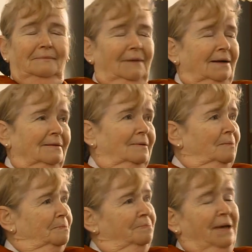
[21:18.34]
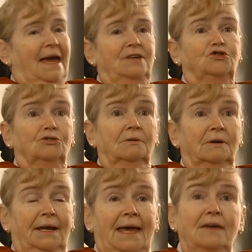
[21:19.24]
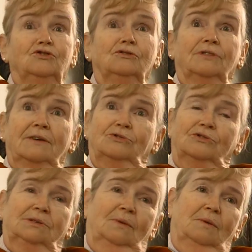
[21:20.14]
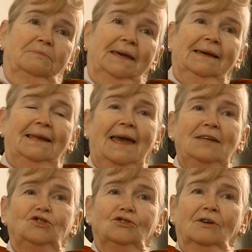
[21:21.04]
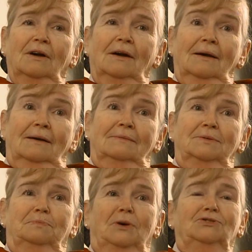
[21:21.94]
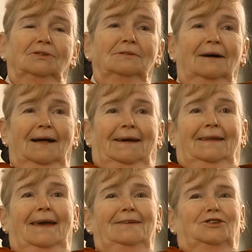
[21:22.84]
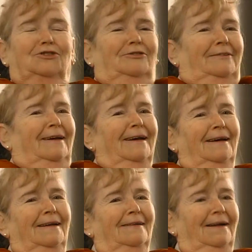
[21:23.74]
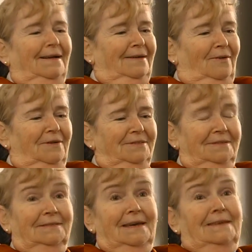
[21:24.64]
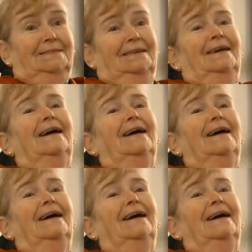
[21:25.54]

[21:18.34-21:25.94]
I don't know, an angel. They thought they were being an angel. We're supposed to look like an angel. They look like a horse's ass.